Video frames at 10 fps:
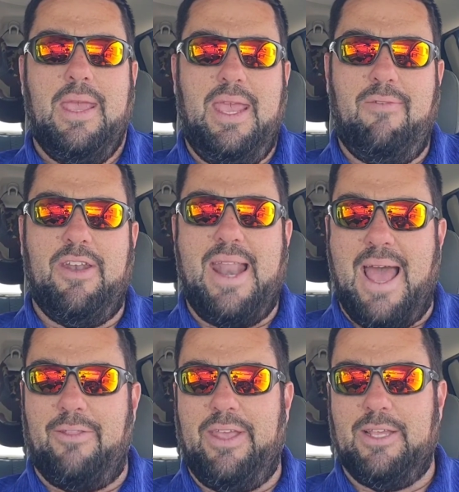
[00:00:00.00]
Even
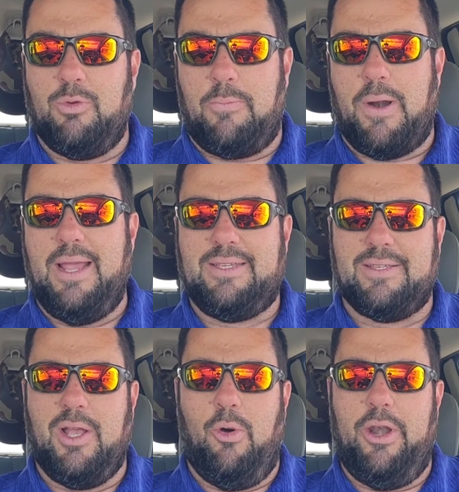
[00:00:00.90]
nowadays, with
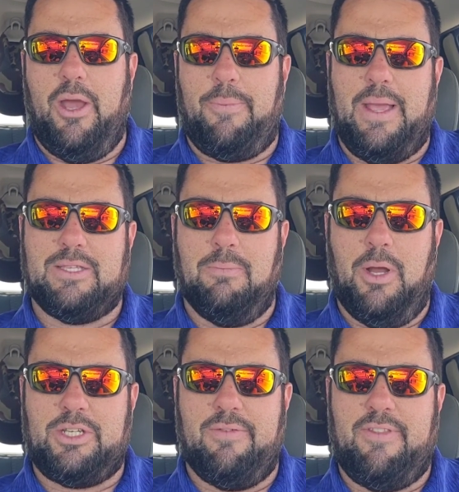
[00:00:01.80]
prices going up as
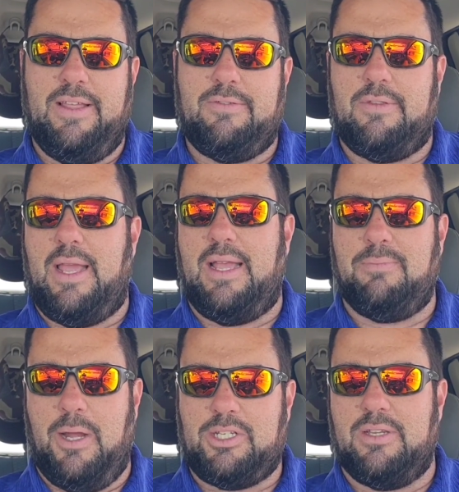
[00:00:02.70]
much
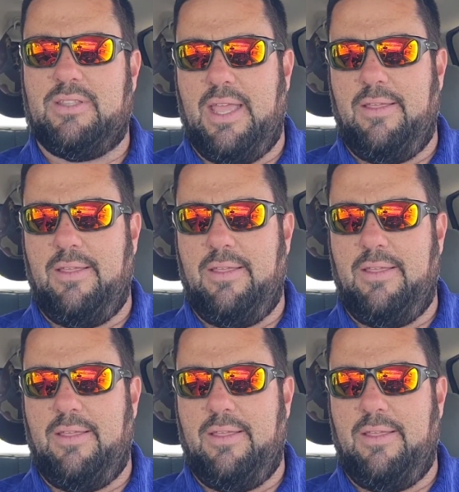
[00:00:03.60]
as they